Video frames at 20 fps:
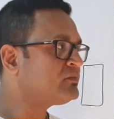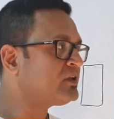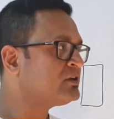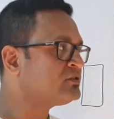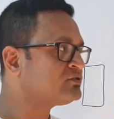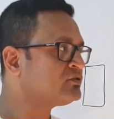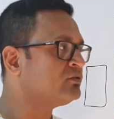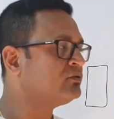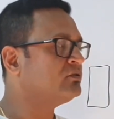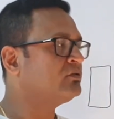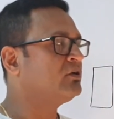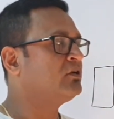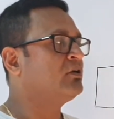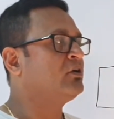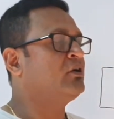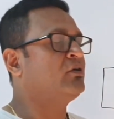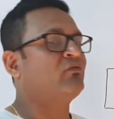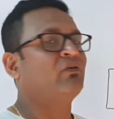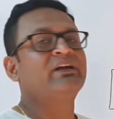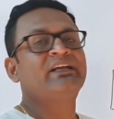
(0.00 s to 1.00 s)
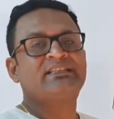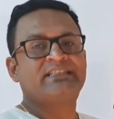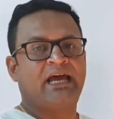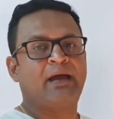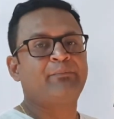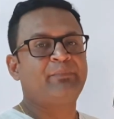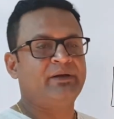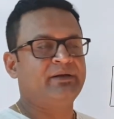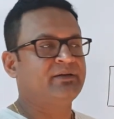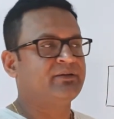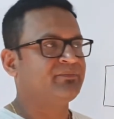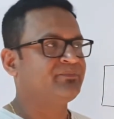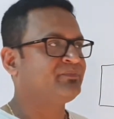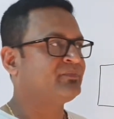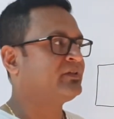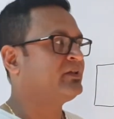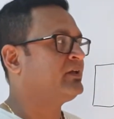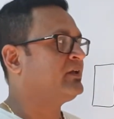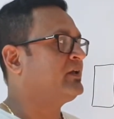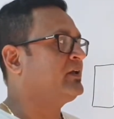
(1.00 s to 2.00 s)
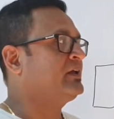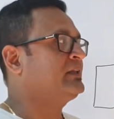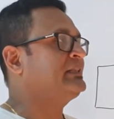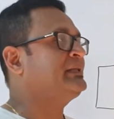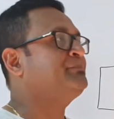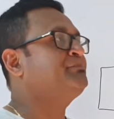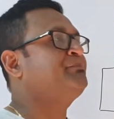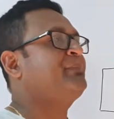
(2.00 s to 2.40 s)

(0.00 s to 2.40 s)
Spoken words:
So, what has happened? The